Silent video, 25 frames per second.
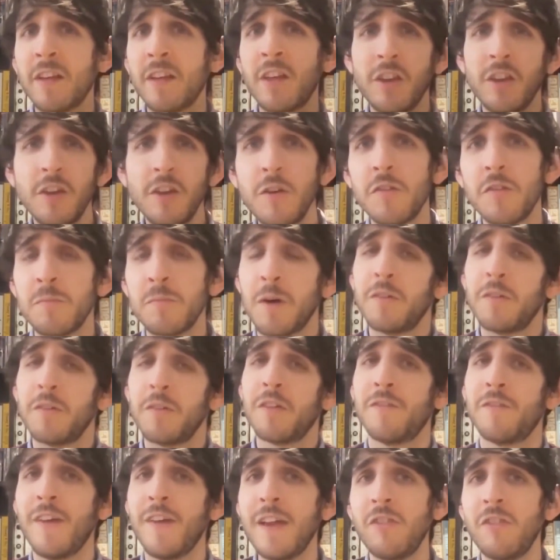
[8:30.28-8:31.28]
There's a huge
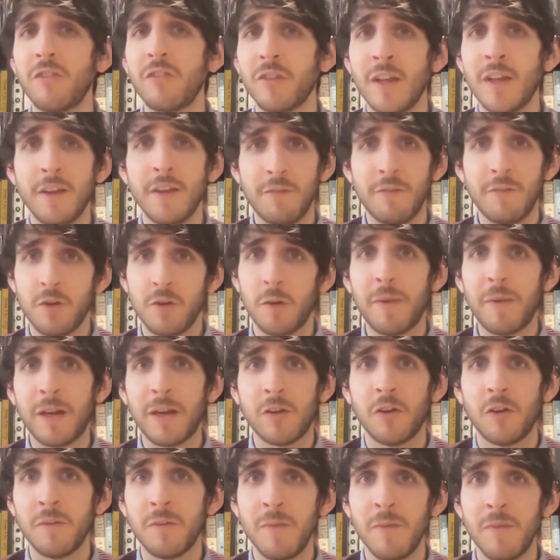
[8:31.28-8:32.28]
motivation, if you're
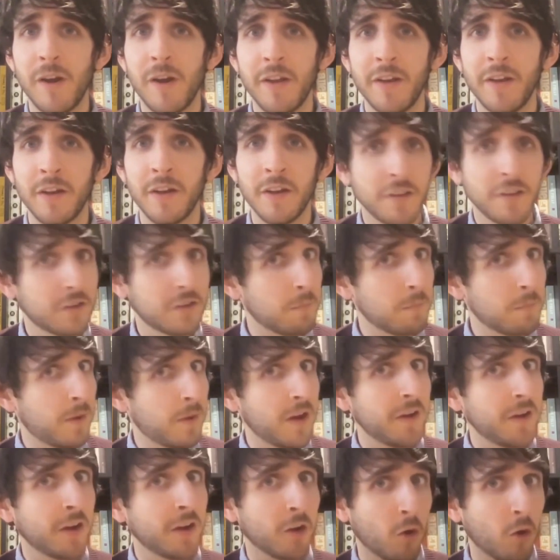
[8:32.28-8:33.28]
a Bitcoin miner,
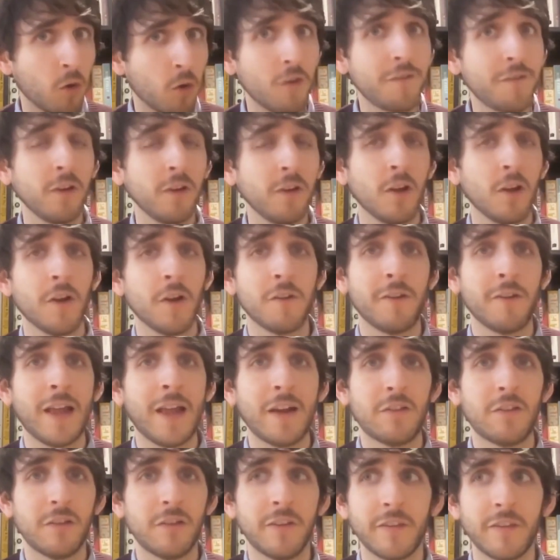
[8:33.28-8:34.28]
to burn an awful lot
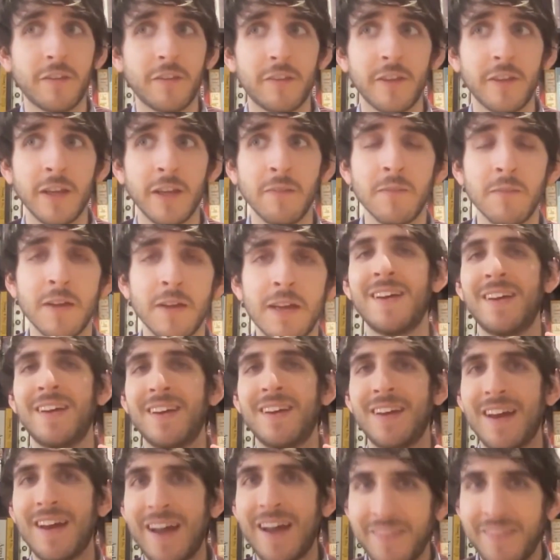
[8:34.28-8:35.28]
of electricity,
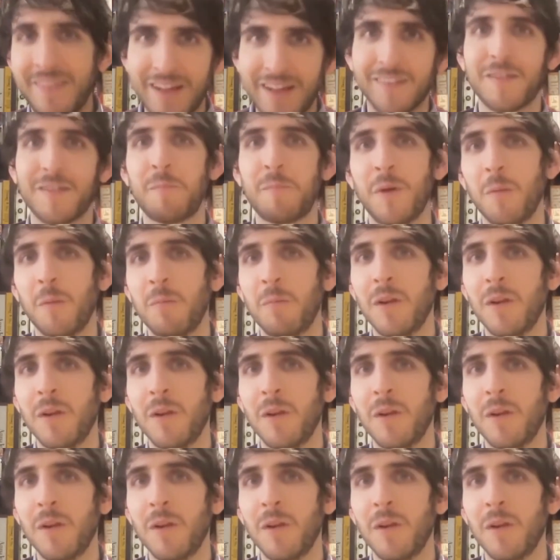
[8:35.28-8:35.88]
and that's the